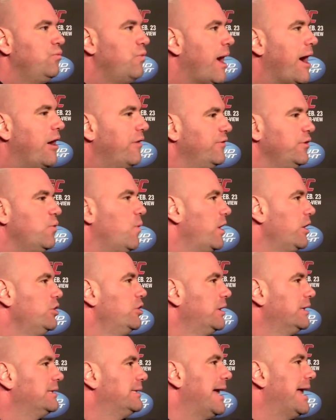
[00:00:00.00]
However you want to
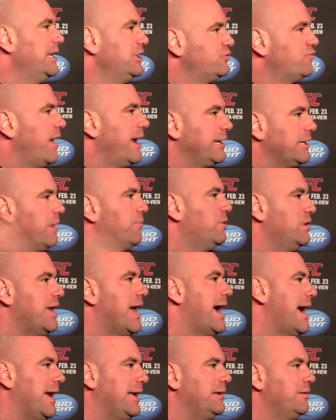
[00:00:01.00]
look at that, he's ranked number
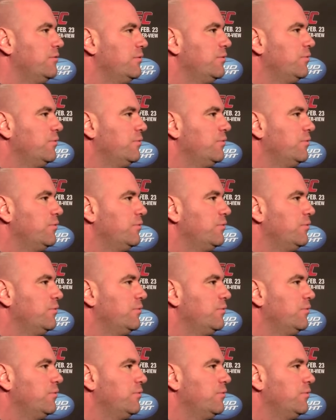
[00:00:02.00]
9,